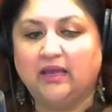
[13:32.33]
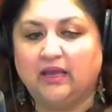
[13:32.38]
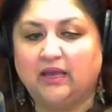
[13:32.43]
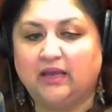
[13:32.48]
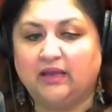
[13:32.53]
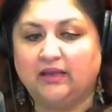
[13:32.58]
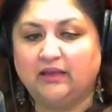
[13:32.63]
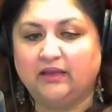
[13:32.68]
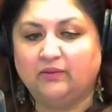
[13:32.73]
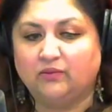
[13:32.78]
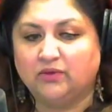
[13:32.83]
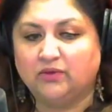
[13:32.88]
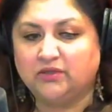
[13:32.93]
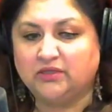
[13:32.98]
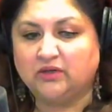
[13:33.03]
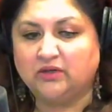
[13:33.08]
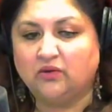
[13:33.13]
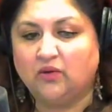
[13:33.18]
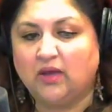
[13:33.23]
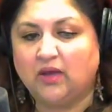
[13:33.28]
Uh, he
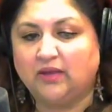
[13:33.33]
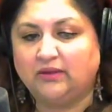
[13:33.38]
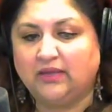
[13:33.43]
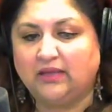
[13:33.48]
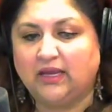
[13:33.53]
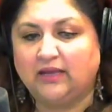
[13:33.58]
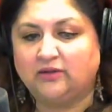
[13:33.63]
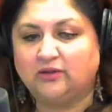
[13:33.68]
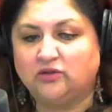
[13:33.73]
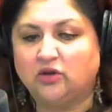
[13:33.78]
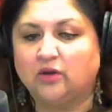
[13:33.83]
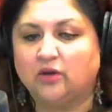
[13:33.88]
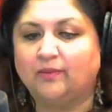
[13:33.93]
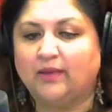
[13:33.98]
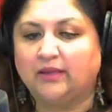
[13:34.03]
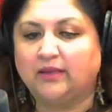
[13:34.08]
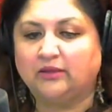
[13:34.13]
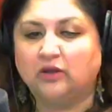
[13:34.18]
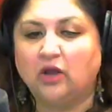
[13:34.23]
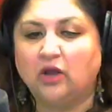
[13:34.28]
wants to go out there and talk
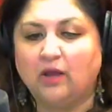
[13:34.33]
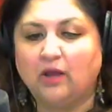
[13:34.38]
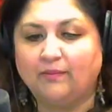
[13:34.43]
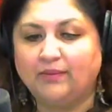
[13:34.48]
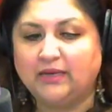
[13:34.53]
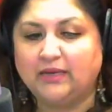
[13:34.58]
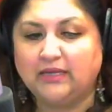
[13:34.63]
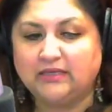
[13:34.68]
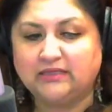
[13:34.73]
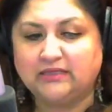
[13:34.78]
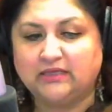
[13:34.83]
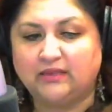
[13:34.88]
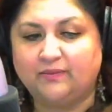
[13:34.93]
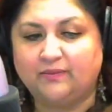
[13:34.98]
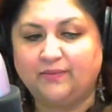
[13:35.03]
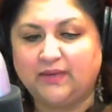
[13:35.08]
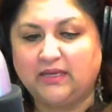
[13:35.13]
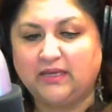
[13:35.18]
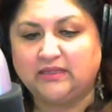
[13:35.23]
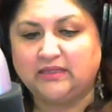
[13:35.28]
about the competence and the
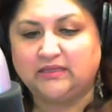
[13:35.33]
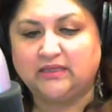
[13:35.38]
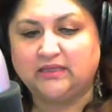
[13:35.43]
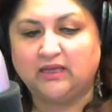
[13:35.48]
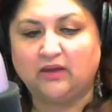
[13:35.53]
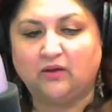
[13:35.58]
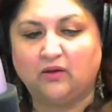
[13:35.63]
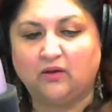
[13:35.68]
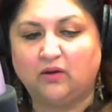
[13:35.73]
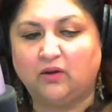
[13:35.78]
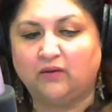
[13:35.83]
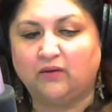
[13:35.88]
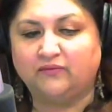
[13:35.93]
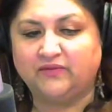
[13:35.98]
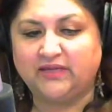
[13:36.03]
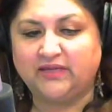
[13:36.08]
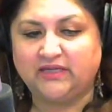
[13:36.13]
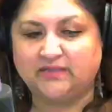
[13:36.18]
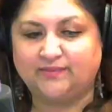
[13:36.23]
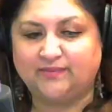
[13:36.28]
peace uh,
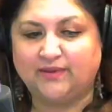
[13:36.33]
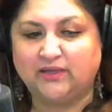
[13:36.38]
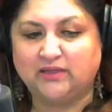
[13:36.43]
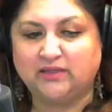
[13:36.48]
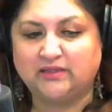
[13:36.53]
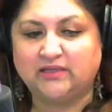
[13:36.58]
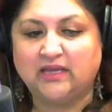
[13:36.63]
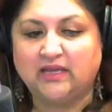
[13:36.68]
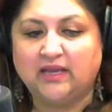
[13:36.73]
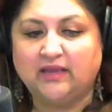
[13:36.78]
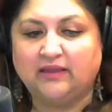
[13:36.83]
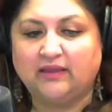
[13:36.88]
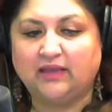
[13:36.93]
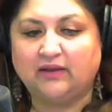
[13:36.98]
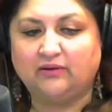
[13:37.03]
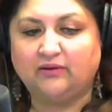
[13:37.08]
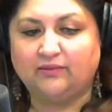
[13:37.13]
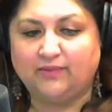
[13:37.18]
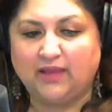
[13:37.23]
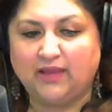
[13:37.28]
of these bills
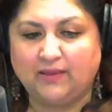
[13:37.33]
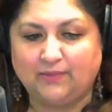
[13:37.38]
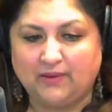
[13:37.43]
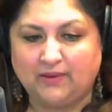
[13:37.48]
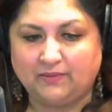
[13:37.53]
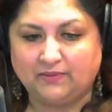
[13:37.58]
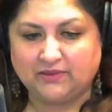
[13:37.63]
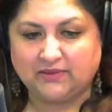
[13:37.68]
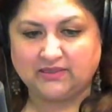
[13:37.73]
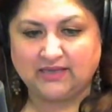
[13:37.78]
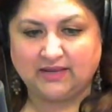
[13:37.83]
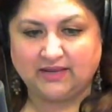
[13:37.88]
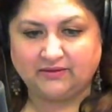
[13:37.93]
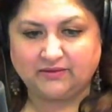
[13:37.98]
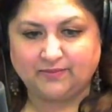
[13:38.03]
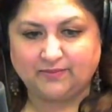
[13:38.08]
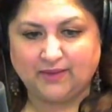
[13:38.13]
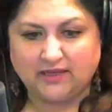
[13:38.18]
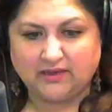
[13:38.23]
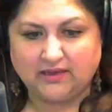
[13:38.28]
that'll make people's
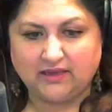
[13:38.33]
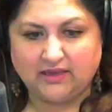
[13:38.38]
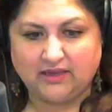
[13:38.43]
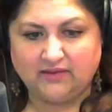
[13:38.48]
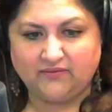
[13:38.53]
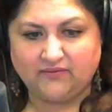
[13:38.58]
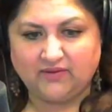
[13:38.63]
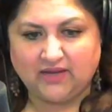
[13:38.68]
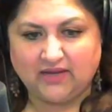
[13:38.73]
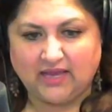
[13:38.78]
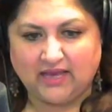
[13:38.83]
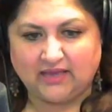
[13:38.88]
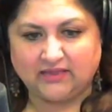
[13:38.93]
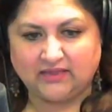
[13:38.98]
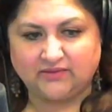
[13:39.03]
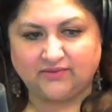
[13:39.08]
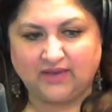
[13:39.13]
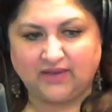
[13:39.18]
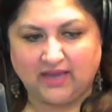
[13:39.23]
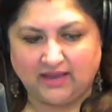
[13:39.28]
lives better, even
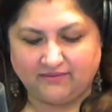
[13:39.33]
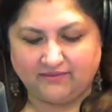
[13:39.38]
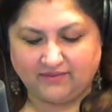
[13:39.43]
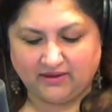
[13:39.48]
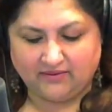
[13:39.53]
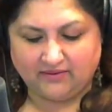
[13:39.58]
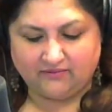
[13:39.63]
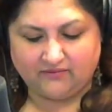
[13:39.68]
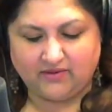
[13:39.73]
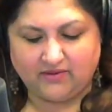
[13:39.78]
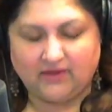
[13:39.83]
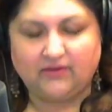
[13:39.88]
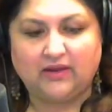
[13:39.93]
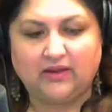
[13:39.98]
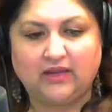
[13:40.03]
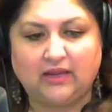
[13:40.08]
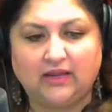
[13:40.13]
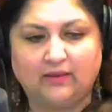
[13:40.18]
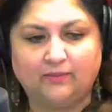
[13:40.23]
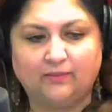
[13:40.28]
as we're having
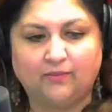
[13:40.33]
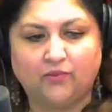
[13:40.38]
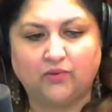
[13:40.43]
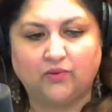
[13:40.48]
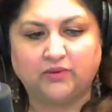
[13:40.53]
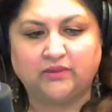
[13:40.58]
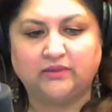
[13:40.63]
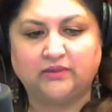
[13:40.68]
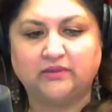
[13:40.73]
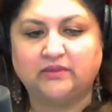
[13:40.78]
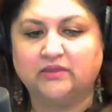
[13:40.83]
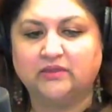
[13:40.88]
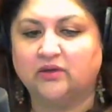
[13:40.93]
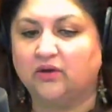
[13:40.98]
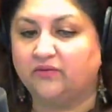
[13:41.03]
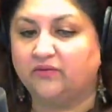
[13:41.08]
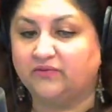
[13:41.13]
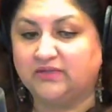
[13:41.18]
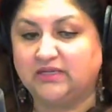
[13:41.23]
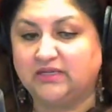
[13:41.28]
very important
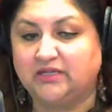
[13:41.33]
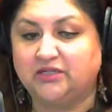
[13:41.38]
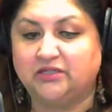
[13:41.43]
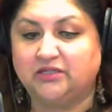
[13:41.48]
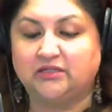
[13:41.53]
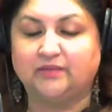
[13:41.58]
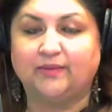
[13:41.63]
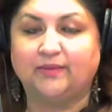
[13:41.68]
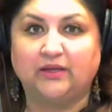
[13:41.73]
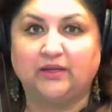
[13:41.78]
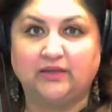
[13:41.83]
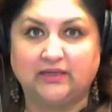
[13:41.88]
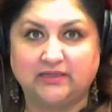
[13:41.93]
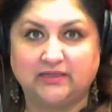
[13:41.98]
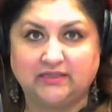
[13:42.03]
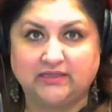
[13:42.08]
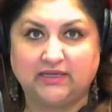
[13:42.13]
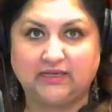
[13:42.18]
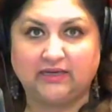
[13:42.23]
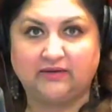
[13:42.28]
conversations about
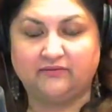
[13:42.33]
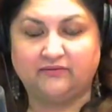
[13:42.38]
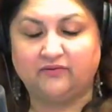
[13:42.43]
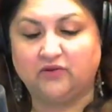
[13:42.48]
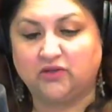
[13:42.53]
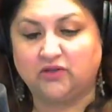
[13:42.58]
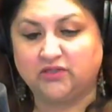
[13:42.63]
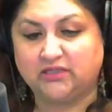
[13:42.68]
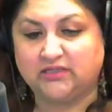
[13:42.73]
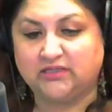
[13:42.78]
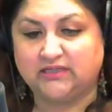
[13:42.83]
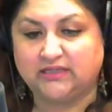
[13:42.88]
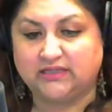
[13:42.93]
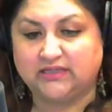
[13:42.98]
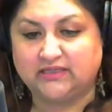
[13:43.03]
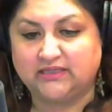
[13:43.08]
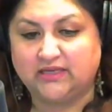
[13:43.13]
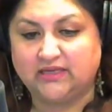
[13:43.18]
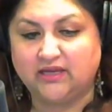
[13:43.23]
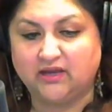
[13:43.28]
legislative
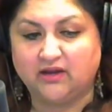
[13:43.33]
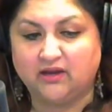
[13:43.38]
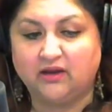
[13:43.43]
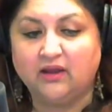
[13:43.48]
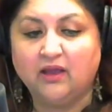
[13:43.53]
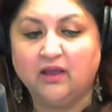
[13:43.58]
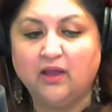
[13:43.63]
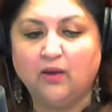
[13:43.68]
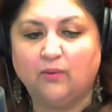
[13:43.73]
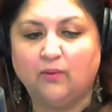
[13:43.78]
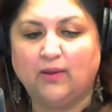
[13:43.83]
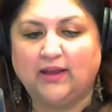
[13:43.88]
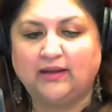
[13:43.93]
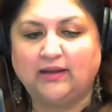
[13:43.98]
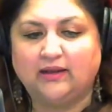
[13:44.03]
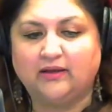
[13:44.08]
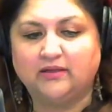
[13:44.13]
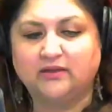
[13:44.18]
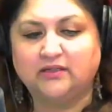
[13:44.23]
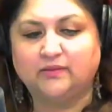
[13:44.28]
logistics here, White
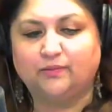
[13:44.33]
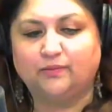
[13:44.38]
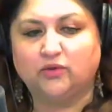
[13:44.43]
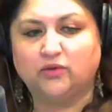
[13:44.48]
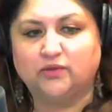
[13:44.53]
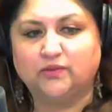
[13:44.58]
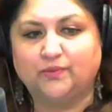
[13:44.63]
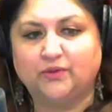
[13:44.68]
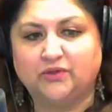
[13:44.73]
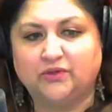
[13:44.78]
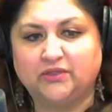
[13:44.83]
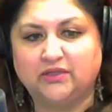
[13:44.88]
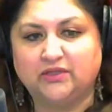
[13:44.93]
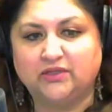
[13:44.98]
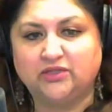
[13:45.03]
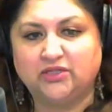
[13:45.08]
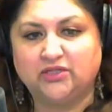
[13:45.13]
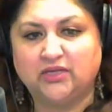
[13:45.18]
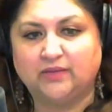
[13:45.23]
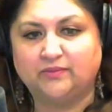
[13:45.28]
House
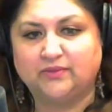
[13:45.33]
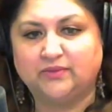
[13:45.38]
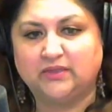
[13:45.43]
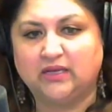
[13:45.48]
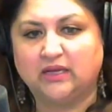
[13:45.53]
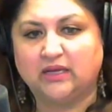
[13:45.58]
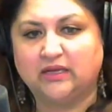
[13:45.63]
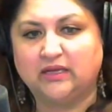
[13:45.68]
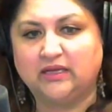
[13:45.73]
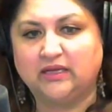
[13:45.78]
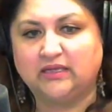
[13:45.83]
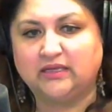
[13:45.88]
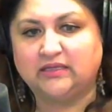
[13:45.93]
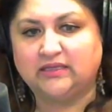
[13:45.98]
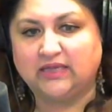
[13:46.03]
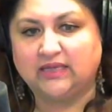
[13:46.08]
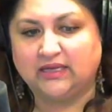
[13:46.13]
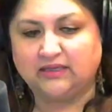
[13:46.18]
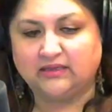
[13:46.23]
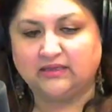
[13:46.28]
spokesperson Jen Psaki
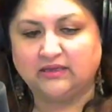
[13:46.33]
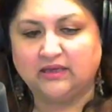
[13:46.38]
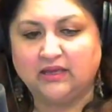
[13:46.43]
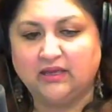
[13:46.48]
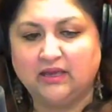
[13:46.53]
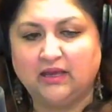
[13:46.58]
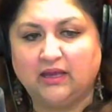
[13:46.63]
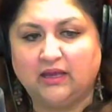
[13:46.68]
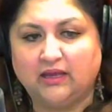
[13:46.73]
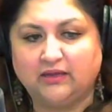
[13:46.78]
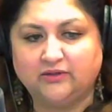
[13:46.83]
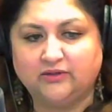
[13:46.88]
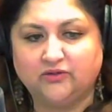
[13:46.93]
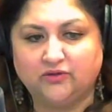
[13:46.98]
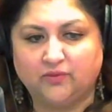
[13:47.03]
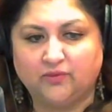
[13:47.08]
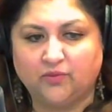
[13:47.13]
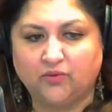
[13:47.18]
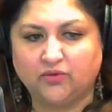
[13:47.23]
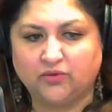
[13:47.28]
said uh,
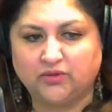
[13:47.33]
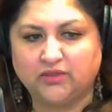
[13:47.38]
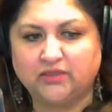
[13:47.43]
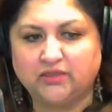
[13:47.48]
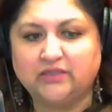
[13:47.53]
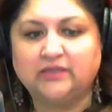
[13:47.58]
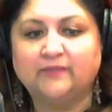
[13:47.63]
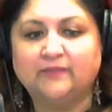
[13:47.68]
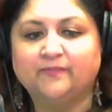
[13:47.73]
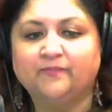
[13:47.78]
to reporters.